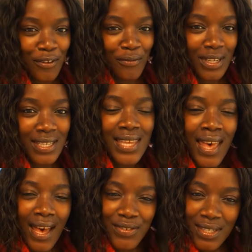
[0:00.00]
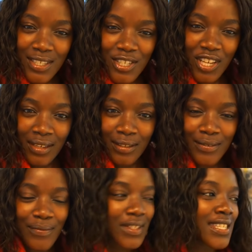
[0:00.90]
of, because I've seen this
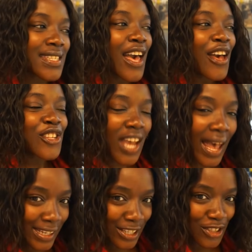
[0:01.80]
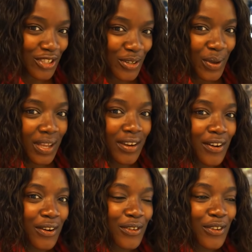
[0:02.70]
challenge going
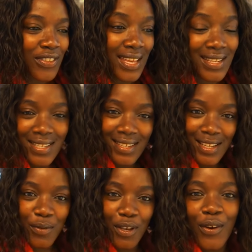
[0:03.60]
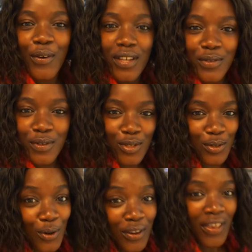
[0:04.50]
around on the internet where you go into a
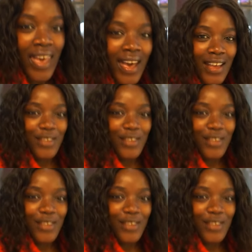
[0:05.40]
store and